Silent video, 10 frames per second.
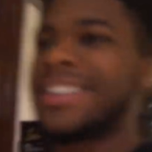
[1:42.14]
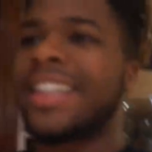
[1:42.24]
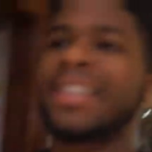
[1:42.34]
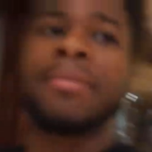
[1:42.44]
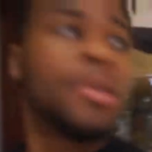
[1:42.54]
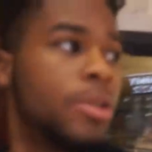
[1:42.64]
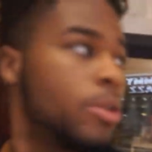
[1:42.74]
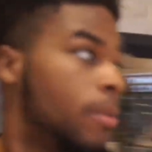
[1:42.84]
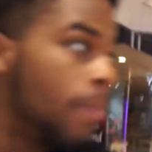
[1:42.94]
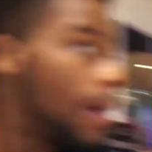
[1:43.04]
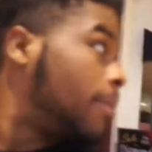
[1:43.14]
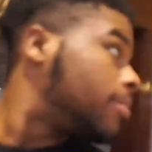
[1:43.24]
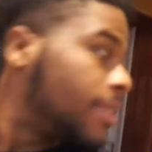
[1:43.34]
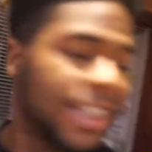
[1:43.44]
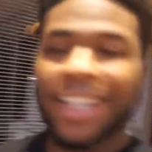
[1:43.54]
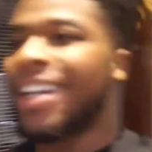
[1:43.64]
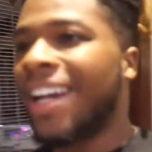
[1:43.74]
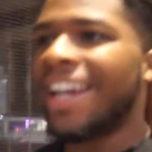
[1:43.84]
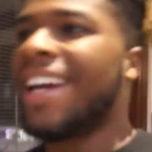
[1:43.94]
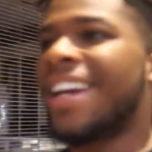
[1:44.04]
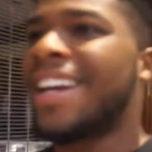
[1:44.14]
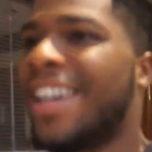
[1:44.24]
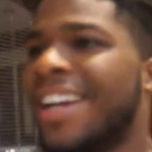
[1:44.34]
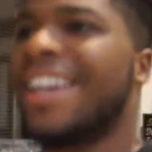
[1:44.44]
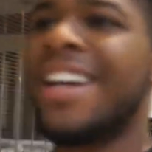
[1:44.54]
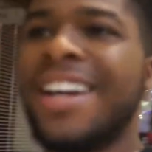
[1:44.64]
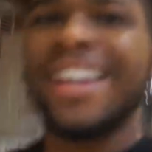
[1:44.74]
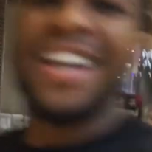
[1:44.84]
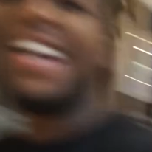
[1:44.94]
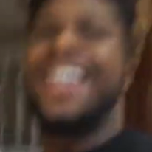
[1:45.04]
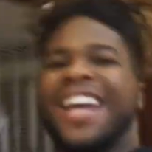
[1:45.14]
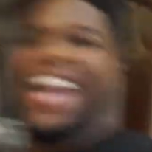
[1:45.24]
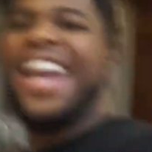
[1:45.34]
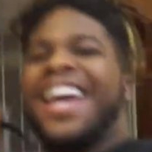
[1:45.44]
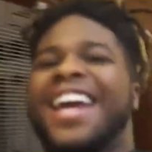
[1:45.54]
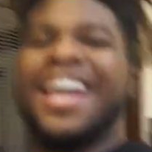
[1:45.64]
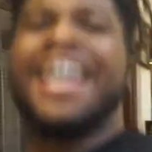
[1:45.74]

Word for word: think I'm cool, but I'm upset. Hey, hey,